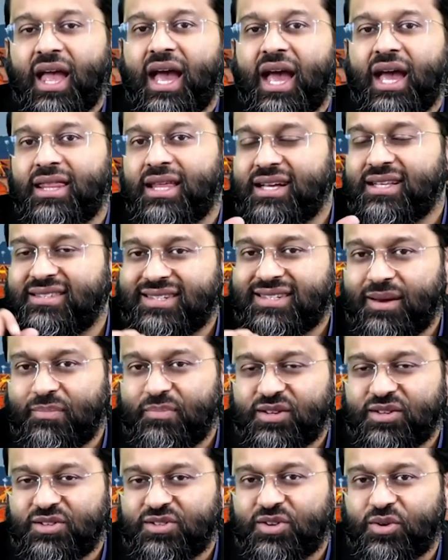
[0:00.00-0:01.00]
And that
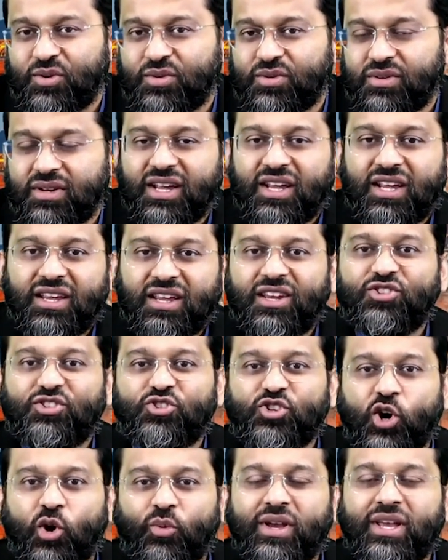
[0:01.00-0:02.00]
stepping stone is
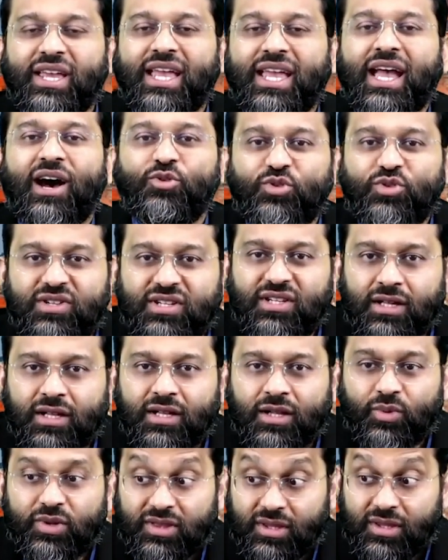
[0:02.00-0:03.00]
showing how you
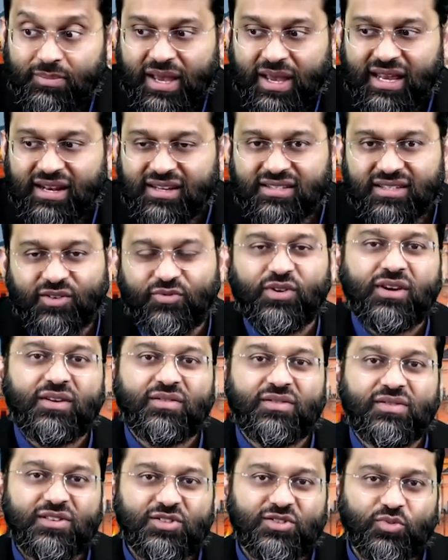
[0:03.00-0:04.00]
deal with the pain and suffering
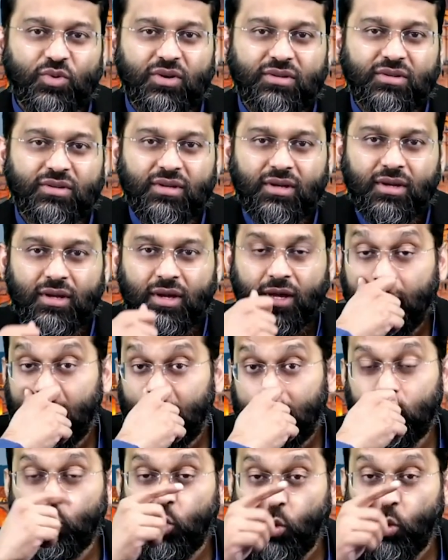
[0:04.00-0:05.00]
of this world
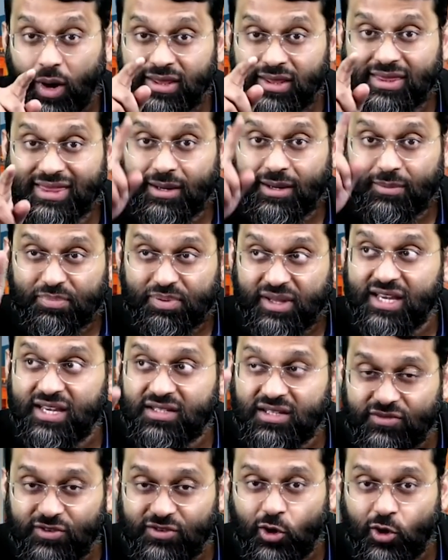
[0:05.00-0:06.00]
you want that
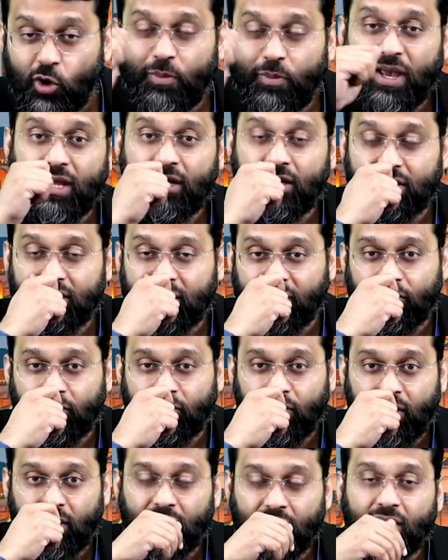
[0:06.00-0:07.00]
place of no pain and
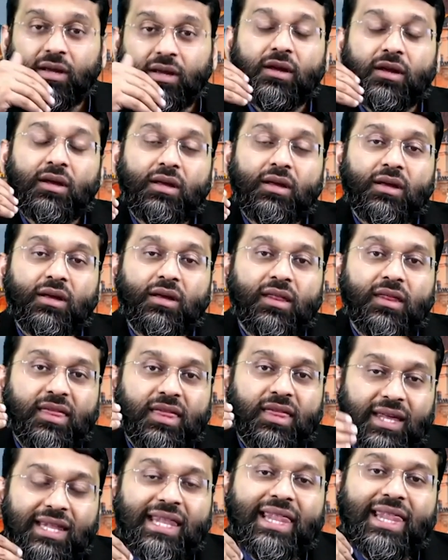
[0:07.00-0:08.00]
suffering,
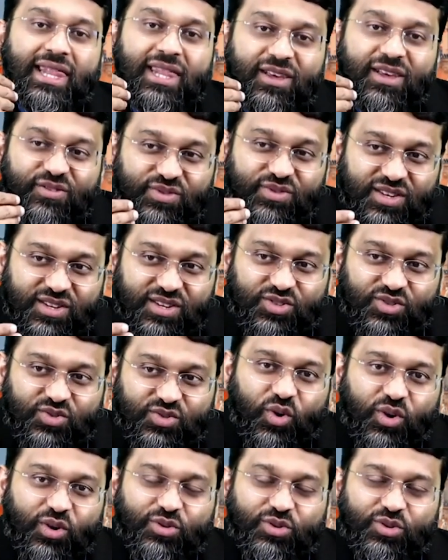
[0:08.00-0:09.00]
then live this
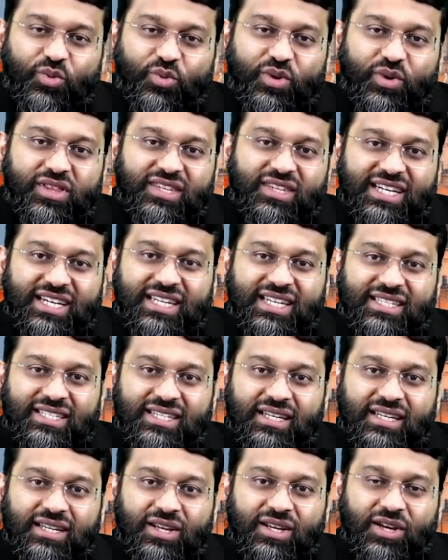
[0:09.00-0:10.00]
world with
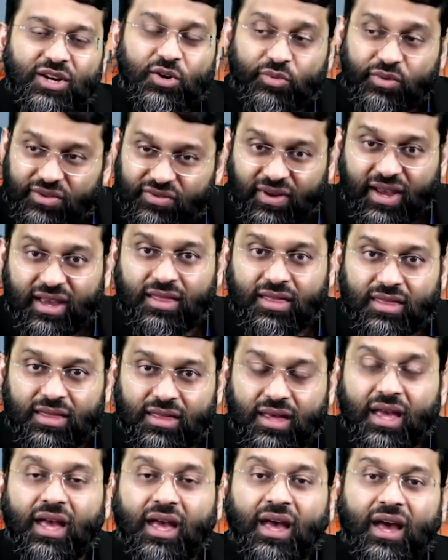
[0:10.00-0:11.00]
dignity, with faith,
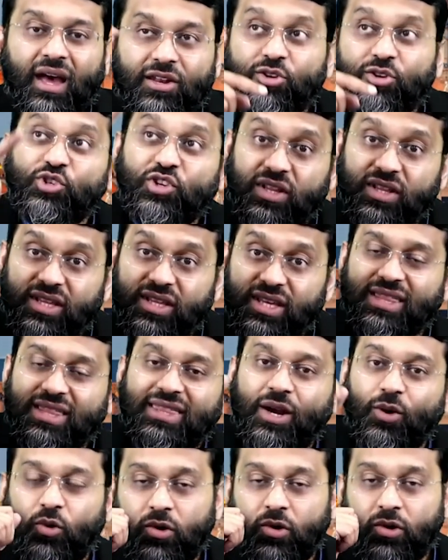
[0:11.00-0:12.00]
and you shall
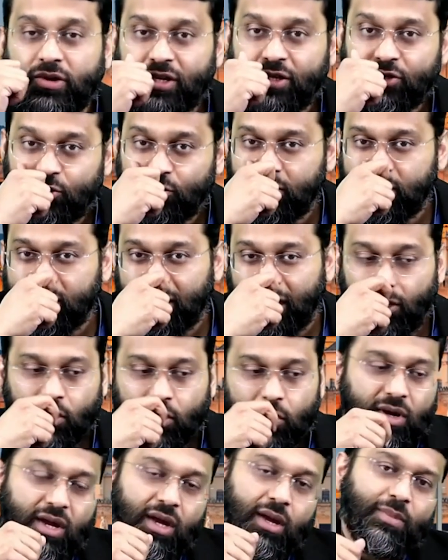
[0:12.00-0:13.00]
get that world that you
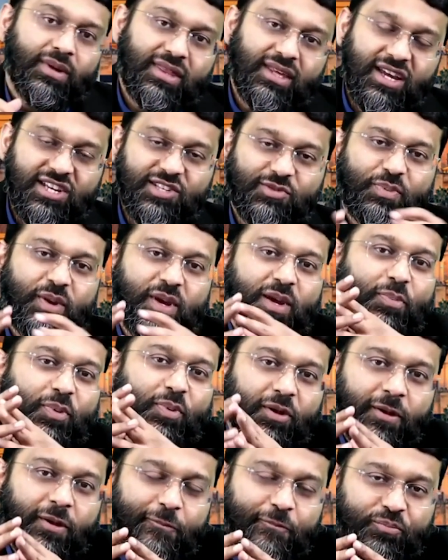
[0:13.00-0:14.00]
desire. But these
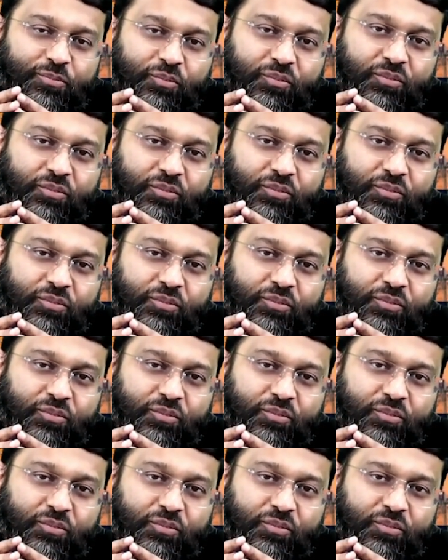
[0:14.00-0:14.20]
people,